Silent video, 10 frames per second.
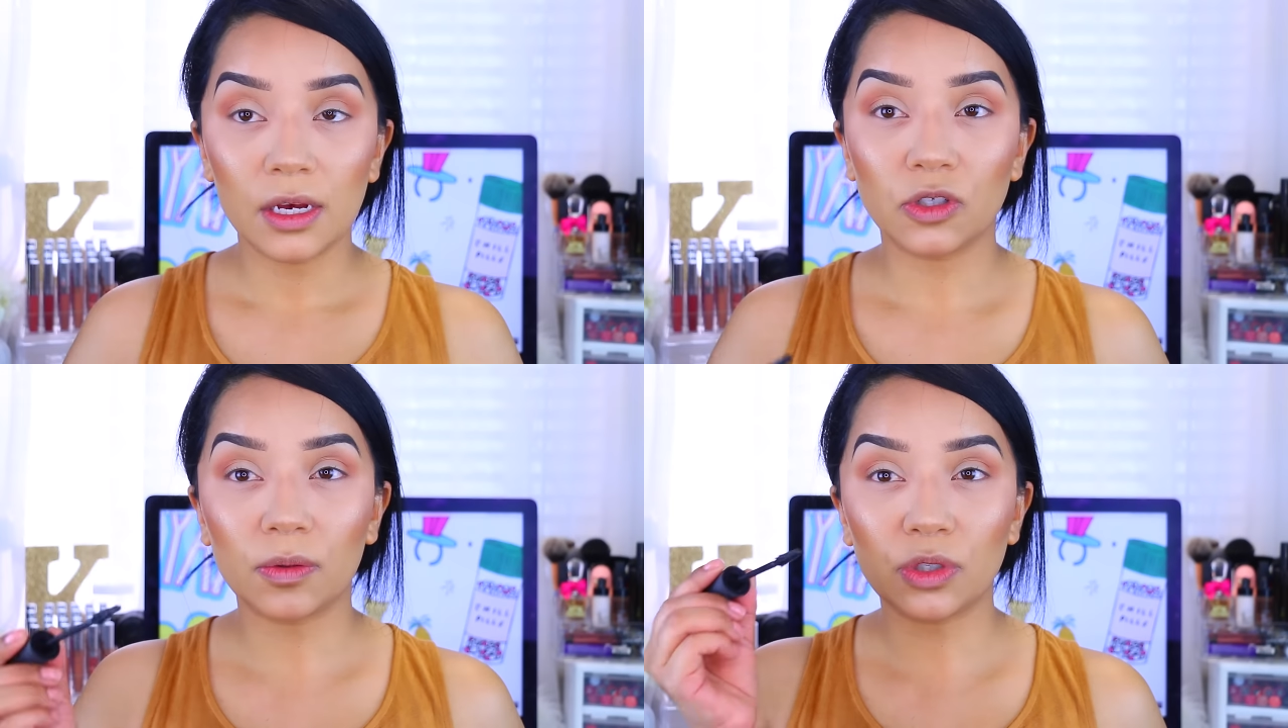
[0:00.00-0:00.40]

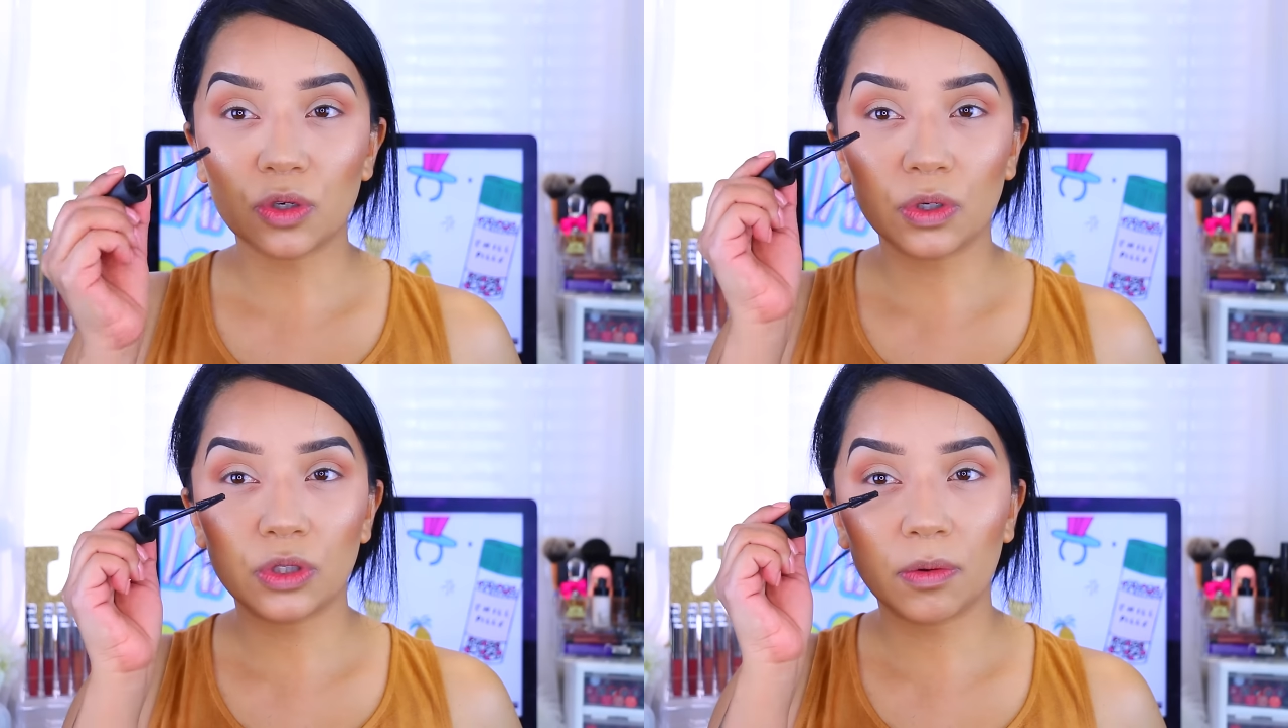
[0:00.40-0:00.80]
So I'm
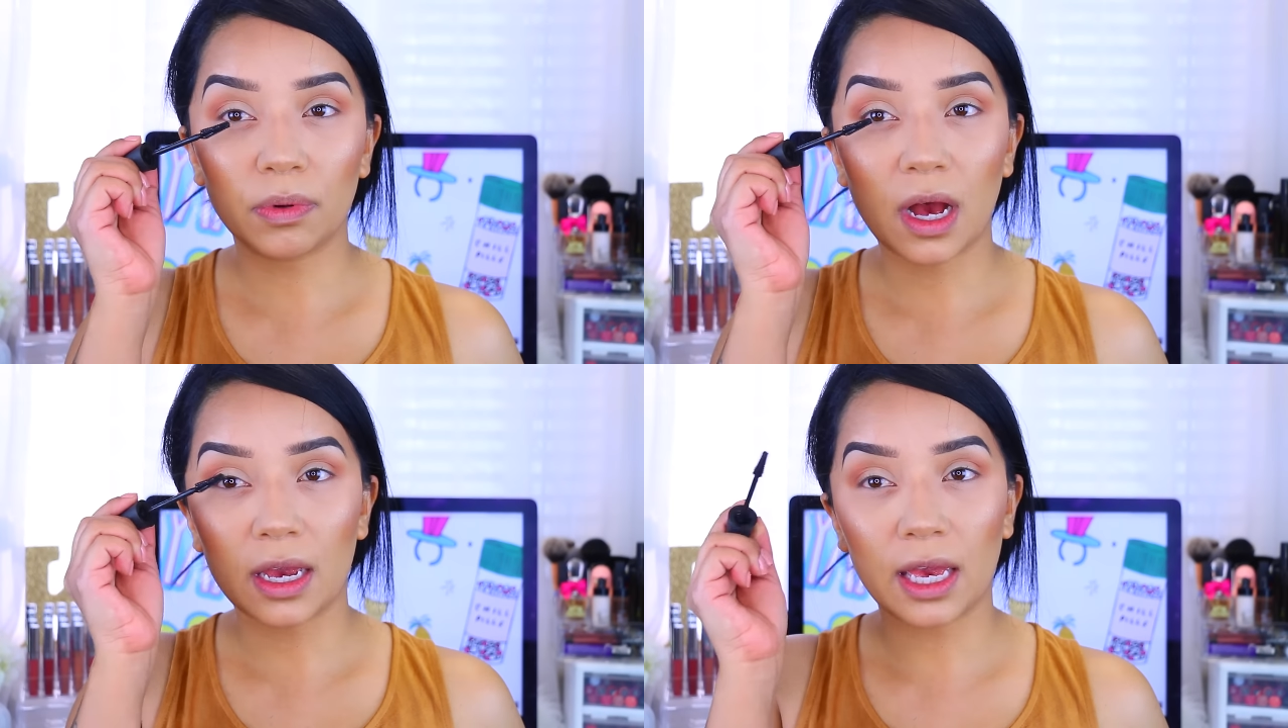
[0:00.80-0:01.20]
just going to
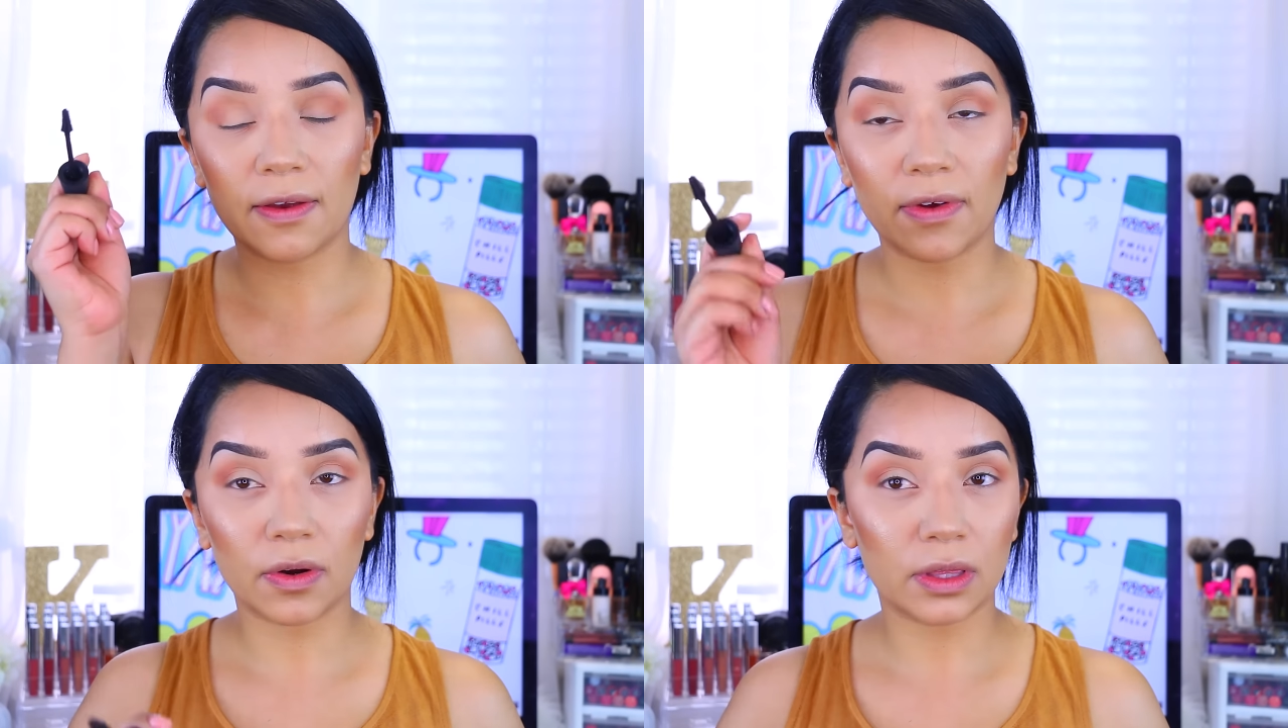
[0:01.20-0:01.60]
apply
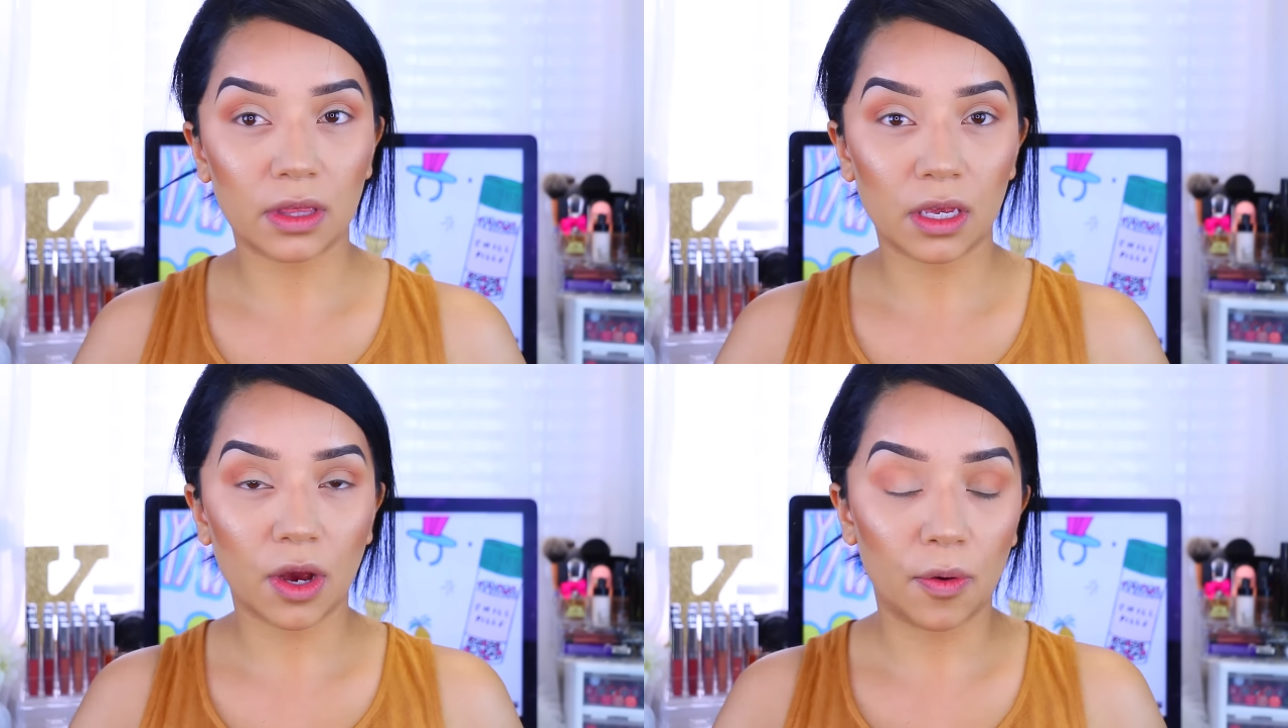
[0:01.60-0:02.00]
a very
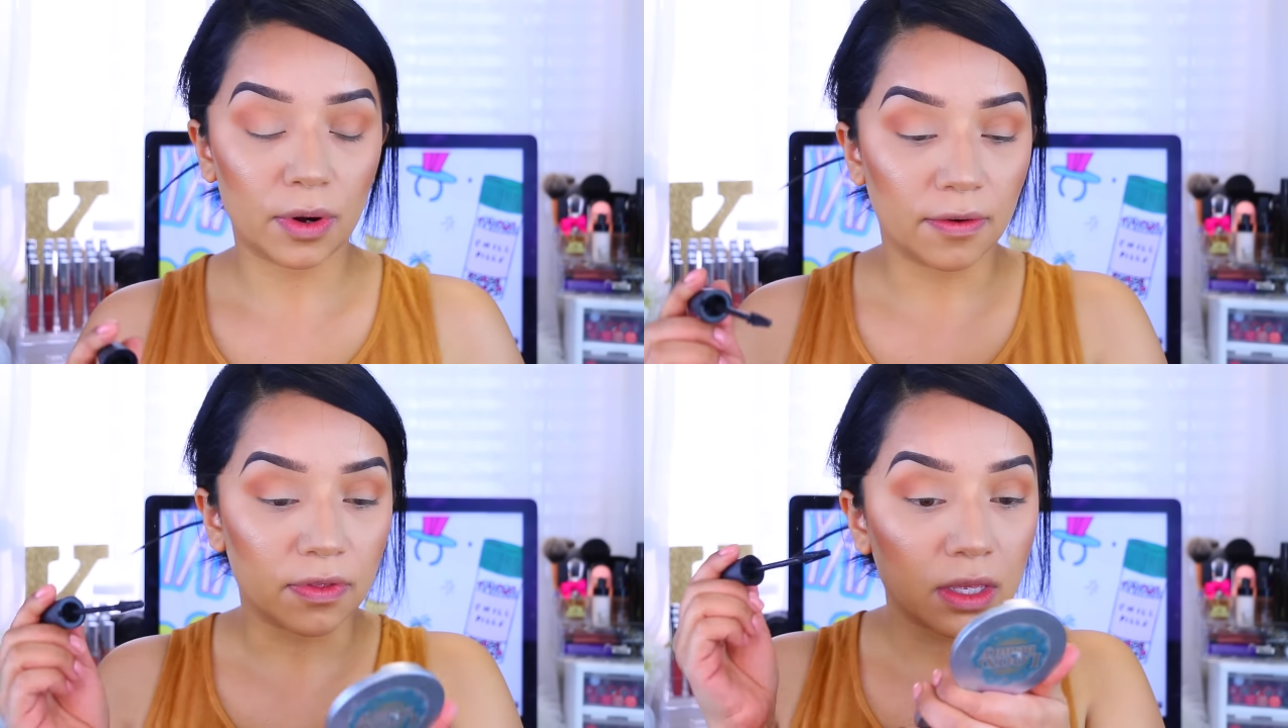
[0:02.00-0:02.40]
thin
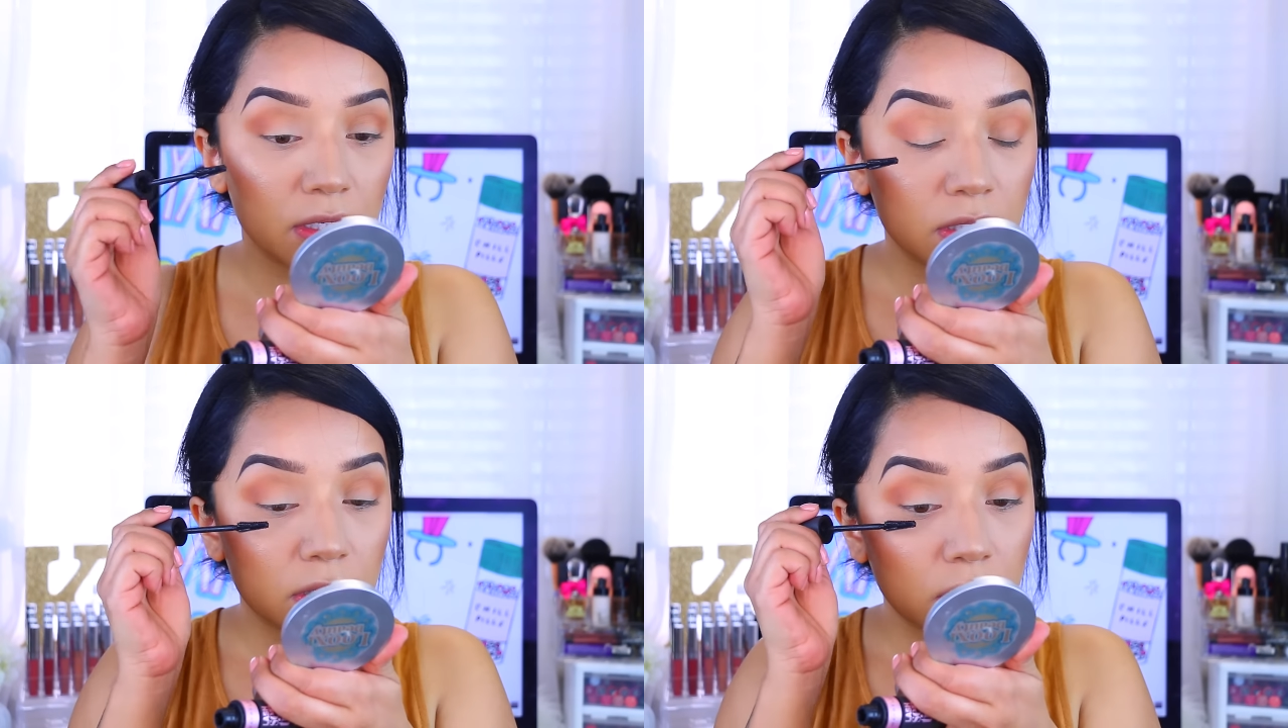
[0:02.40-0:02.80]
coat of
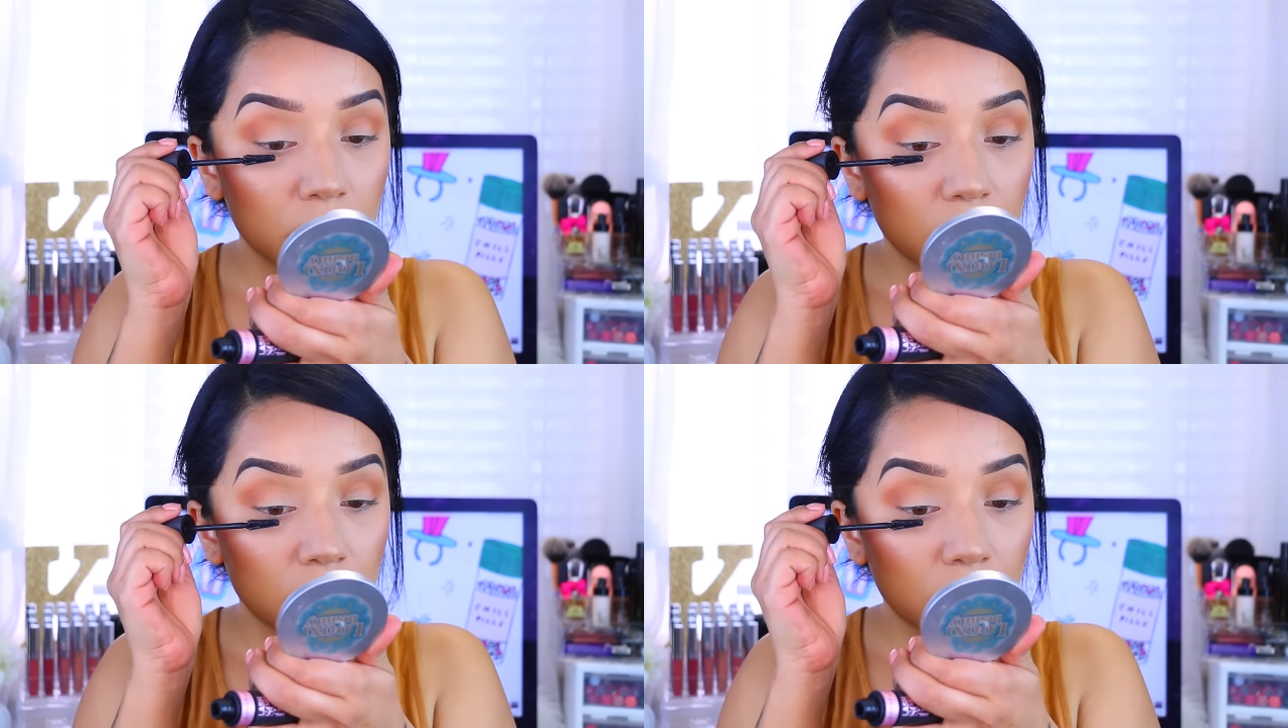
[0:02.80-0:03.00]
this.